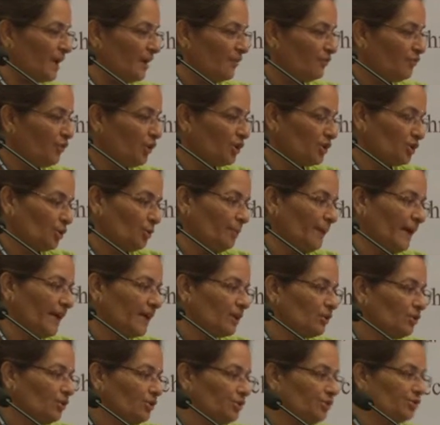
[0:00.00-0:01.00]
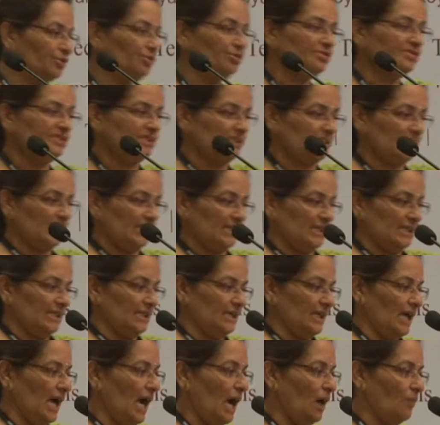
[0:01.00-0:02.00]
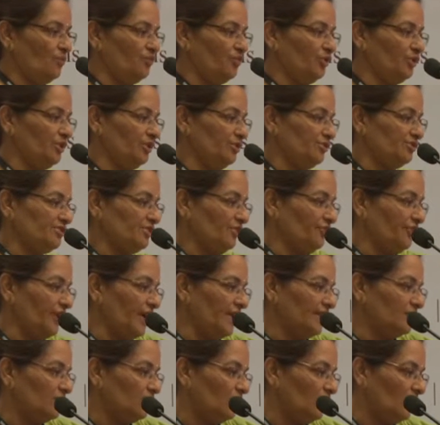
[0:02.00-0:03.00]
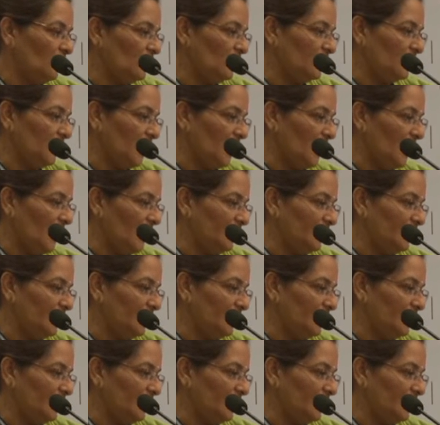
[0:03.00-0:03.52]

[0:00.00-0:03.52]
for tobacco use, harmful use of alcohol,